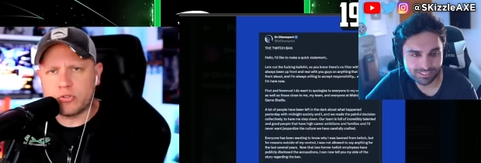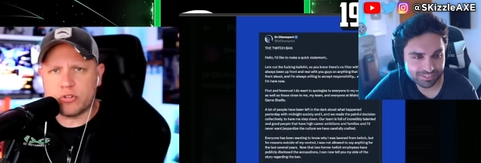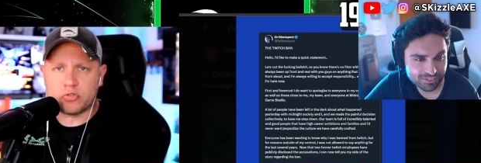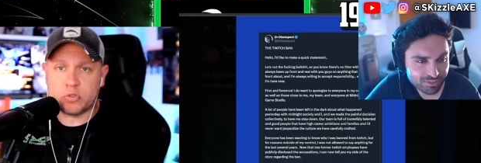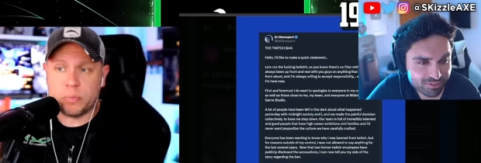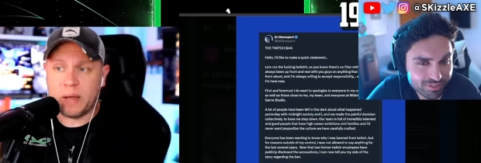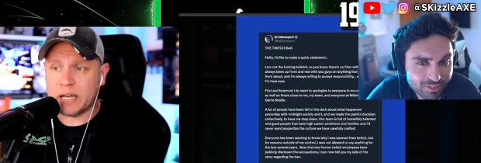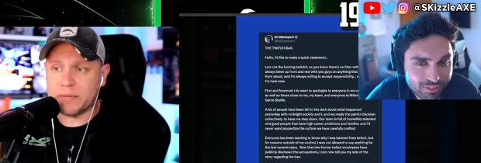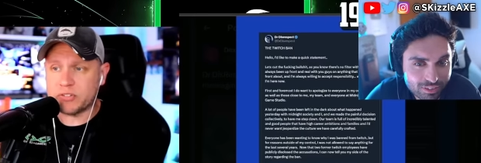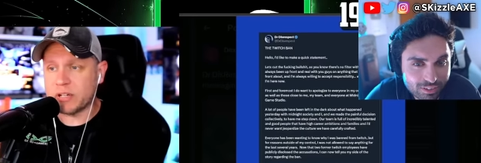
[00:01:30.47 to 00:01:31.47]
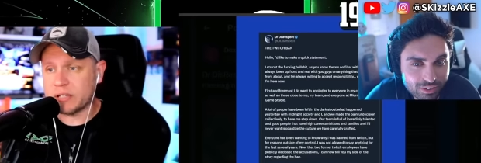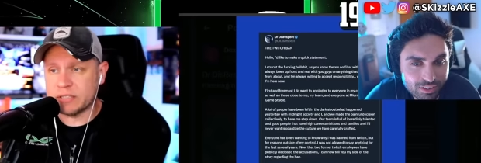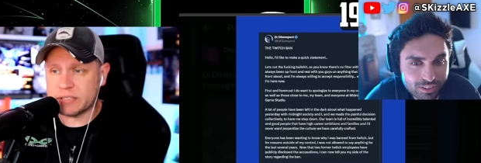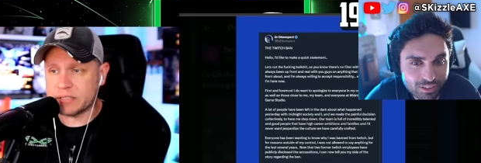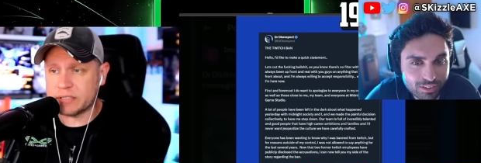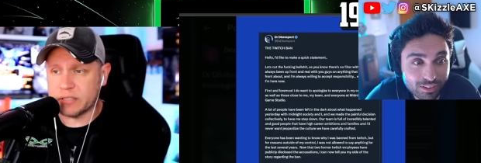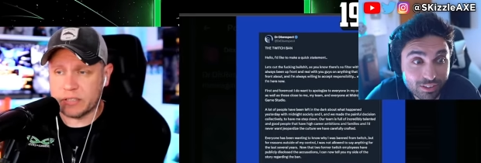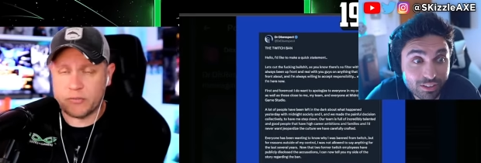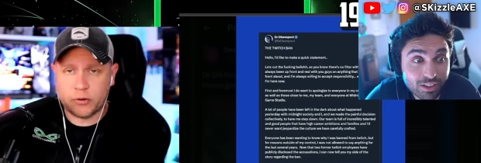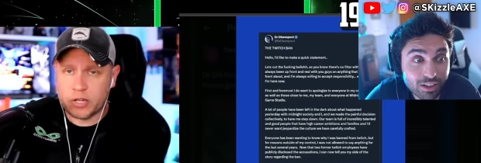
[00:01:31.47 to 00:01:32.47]
Speaker 1: Disrespect, I have said
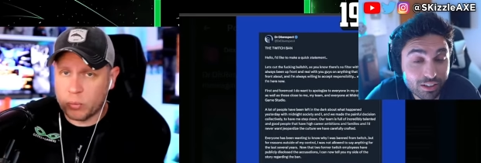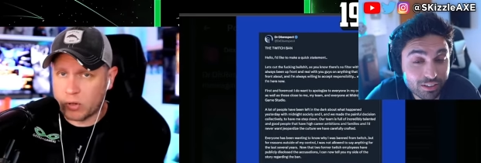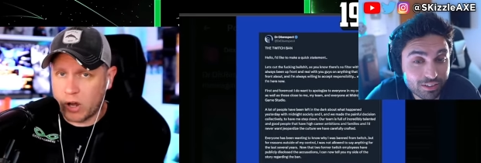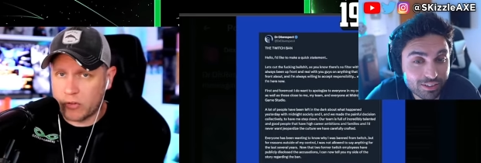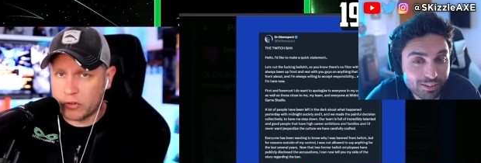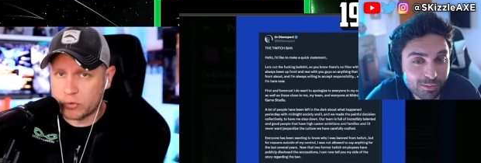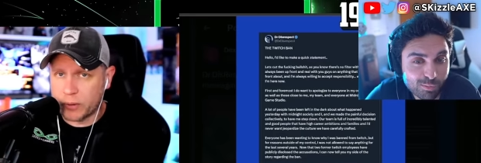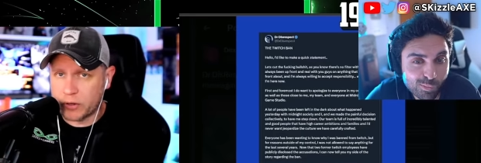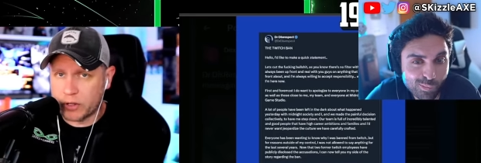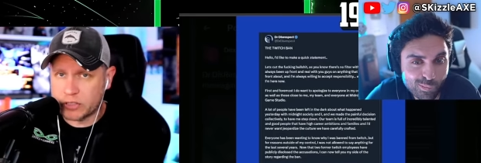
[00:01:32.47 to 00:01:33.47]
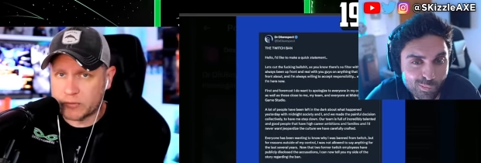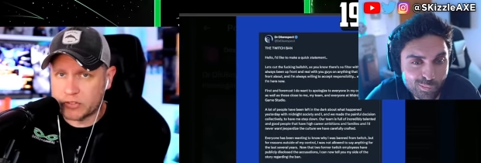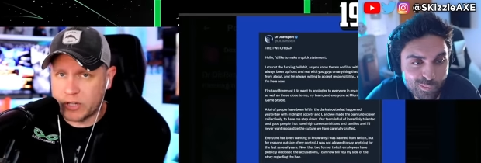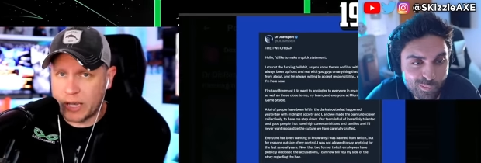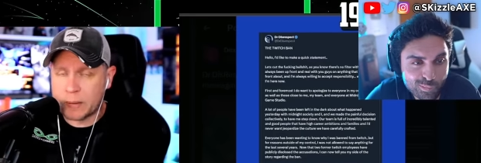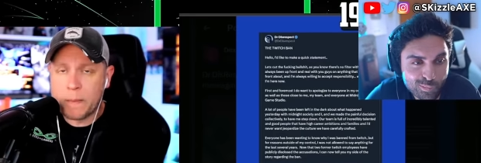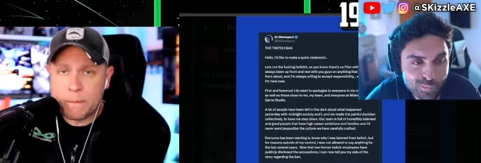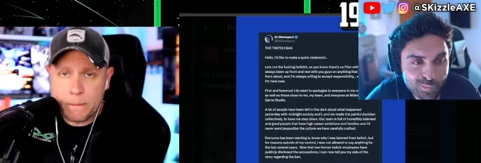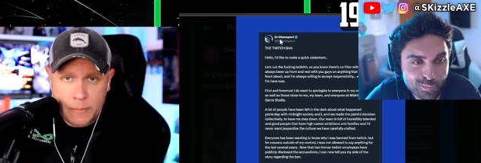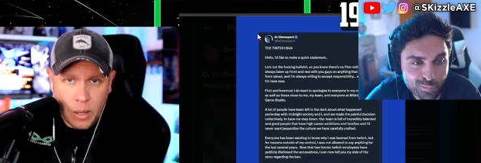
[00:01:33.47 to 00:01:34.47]
consistently forget what all those weirdos have said.
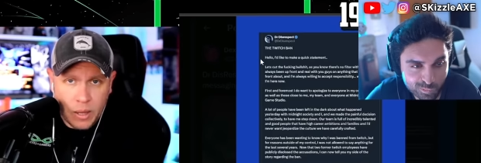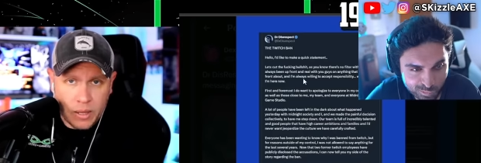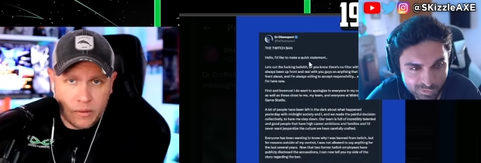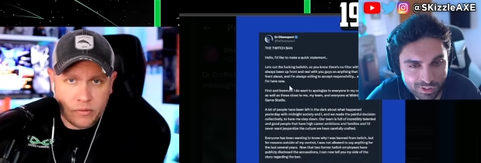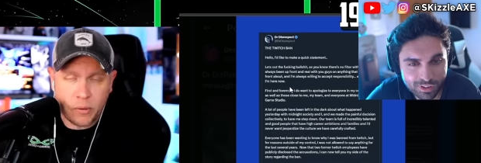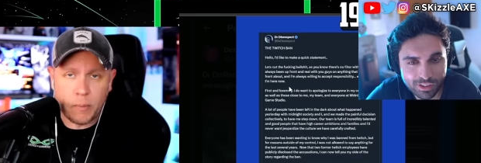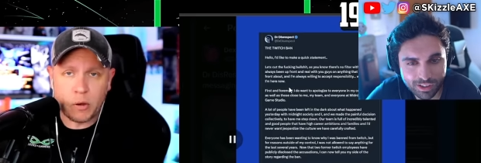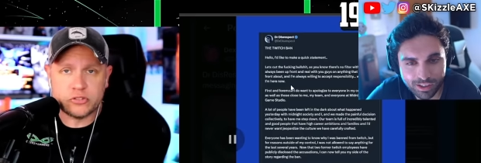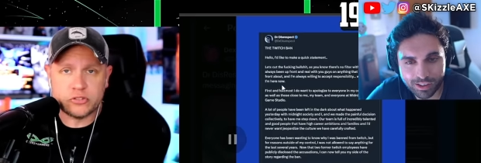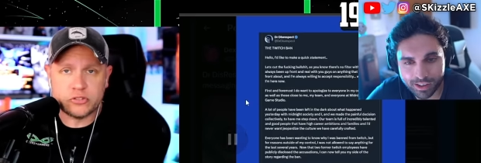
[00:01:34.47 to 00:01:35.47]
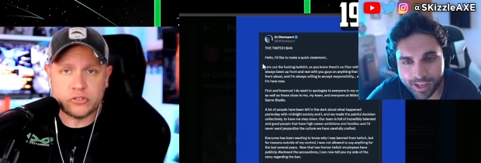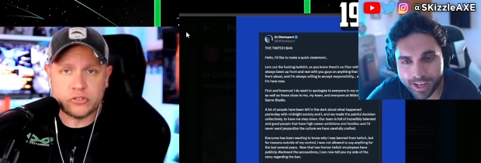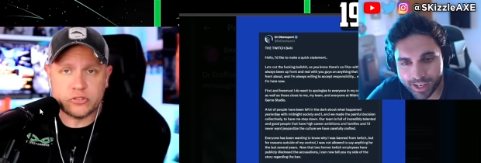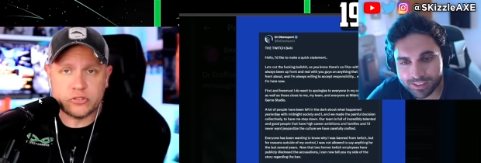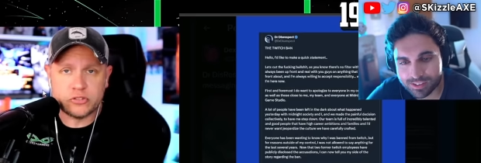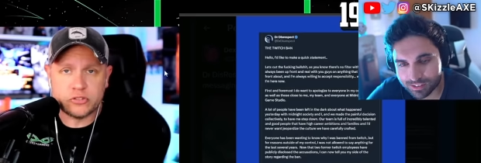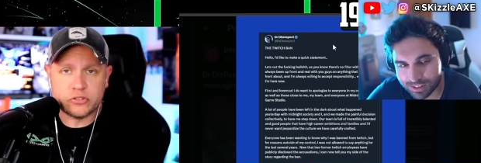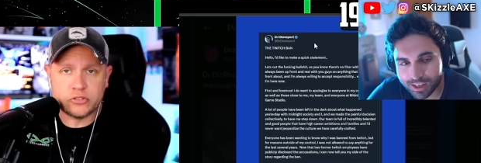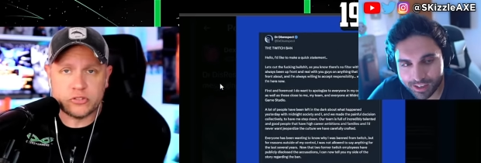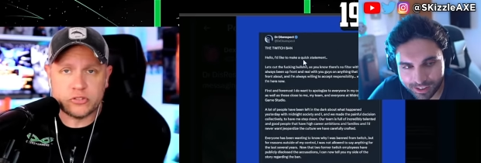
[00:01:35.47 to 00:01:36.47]
The
Speaker 2: most. It's the.
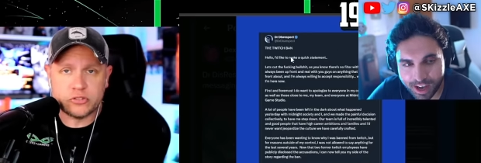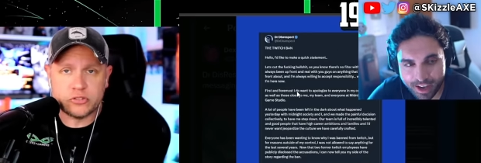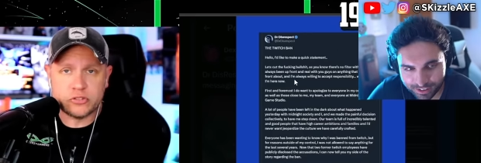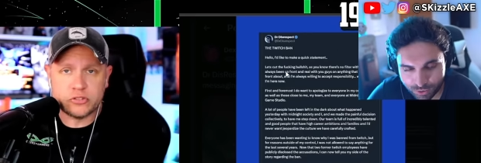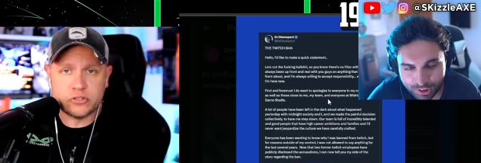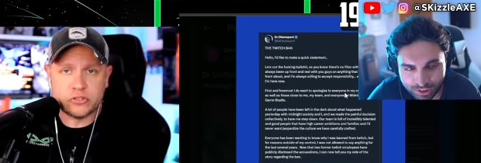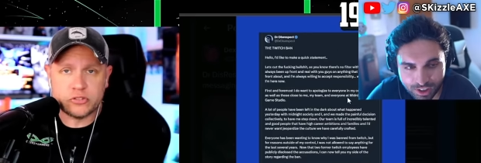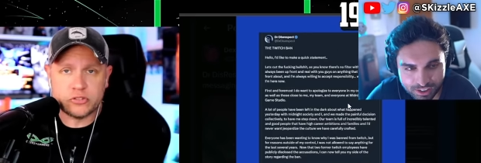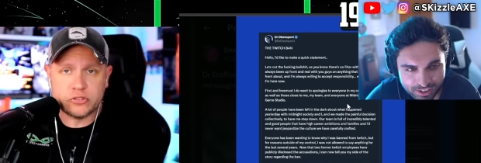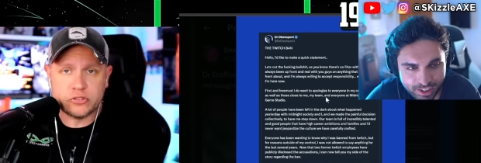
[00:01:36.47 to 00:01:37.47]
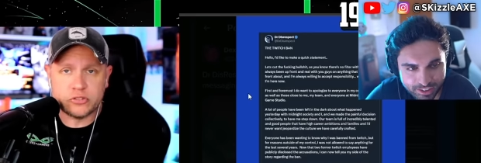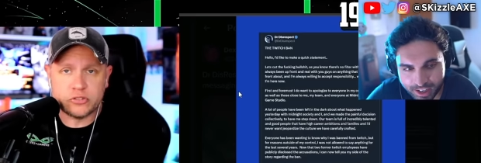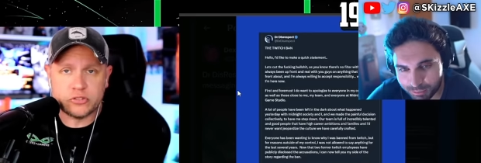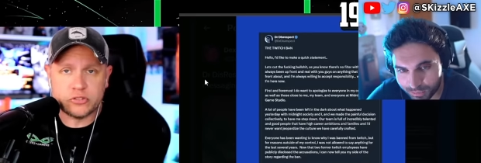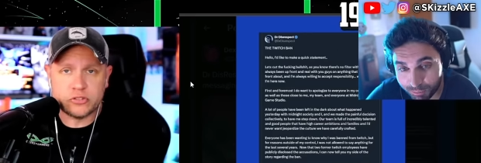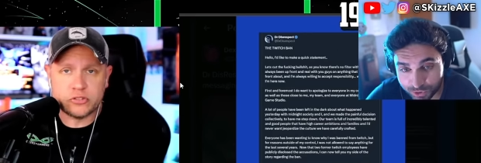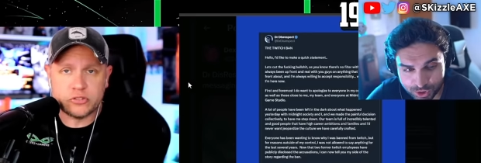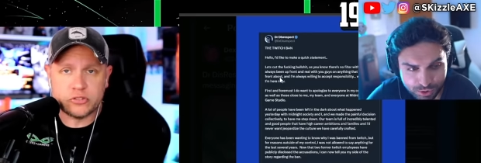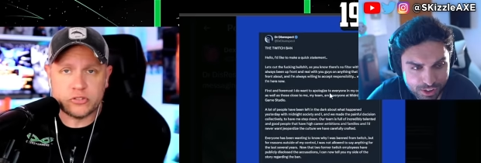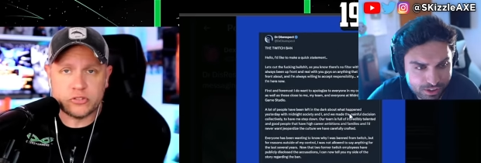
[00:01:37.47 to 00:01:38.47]
Yeah, it's what Doc said. Yeah, I'm, I'm
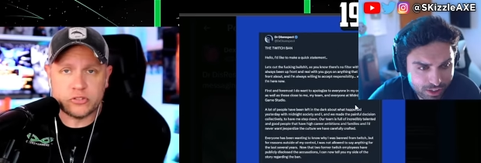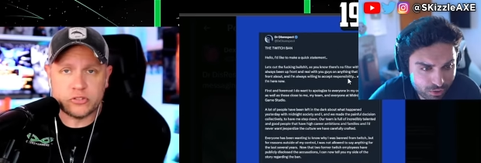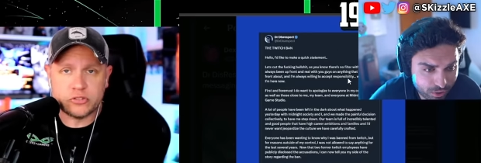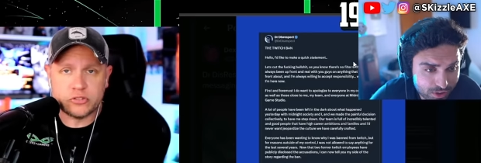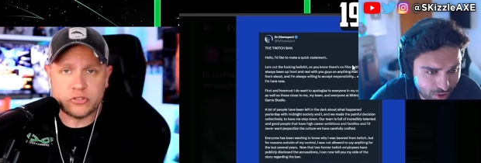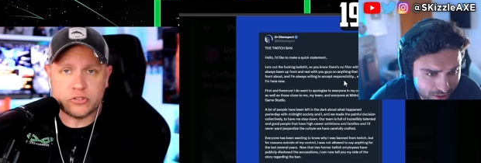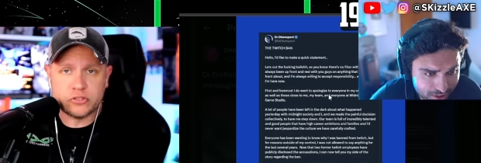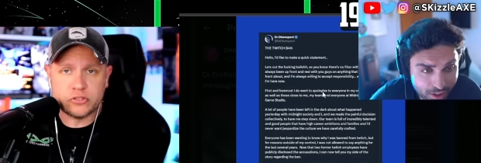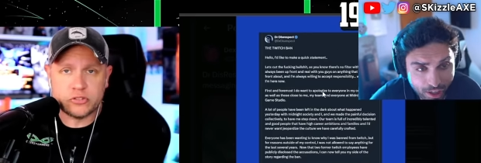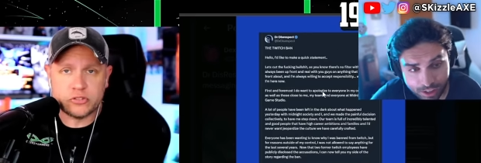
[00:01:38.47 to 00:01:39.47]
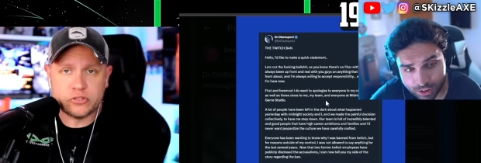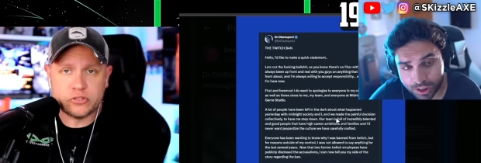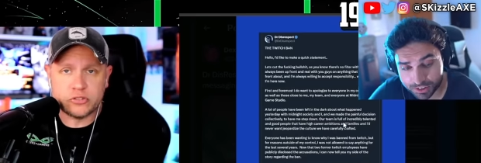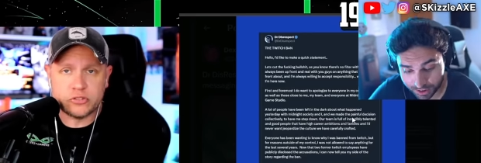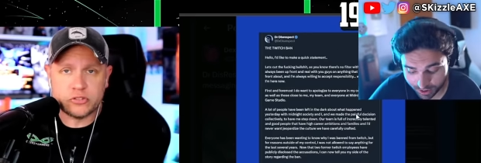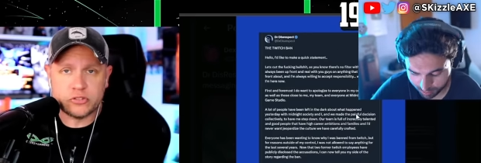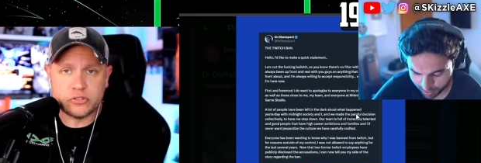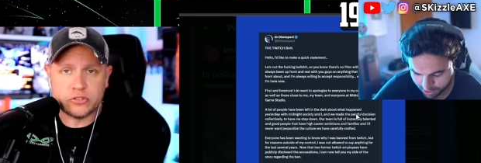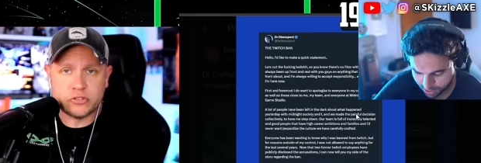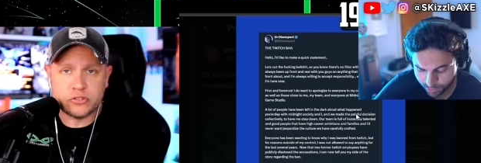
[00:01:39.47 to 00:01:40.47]
sure he's that's what he's gonna say. Yeah, Doc did
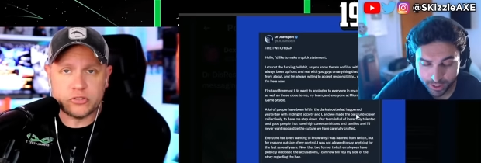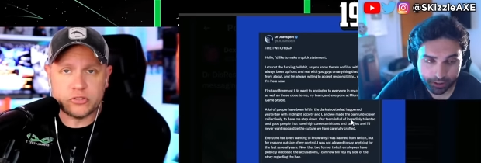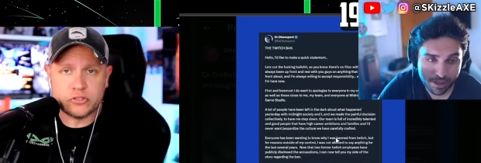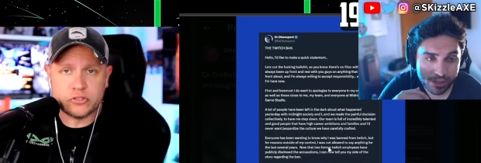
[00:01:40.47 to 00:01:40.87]
admit to it